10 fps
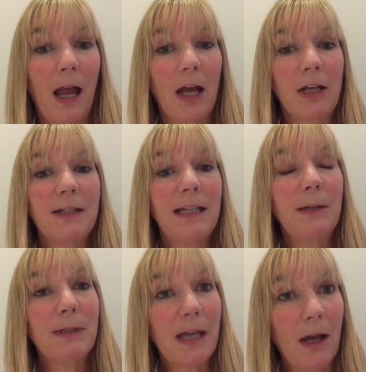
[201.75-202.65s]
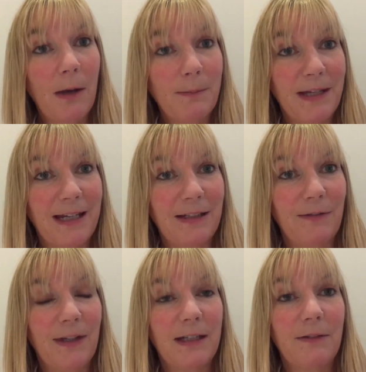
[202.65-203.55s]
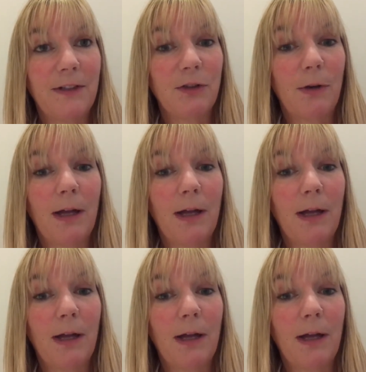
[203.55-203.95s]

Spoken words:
a continuous update of the individual